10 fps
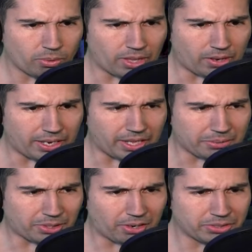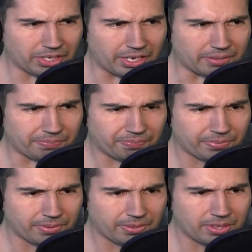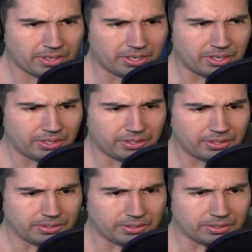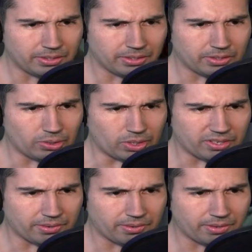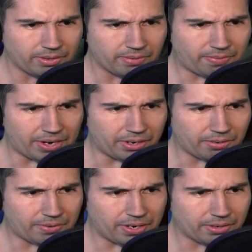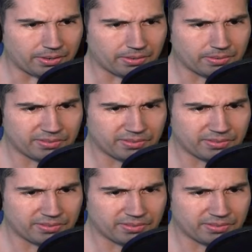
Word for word: Ooh, okay, that was close again. My turn. Do it. Fire, fire.